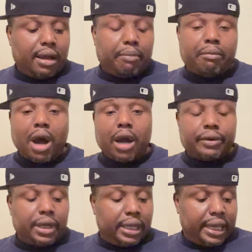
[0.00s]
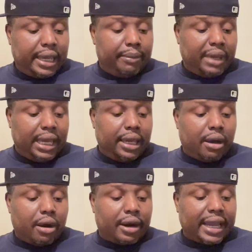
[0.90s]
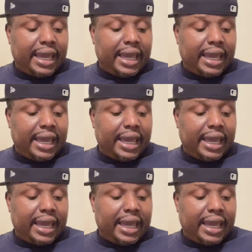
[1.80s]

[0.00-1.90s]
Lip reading: MARA, MARA,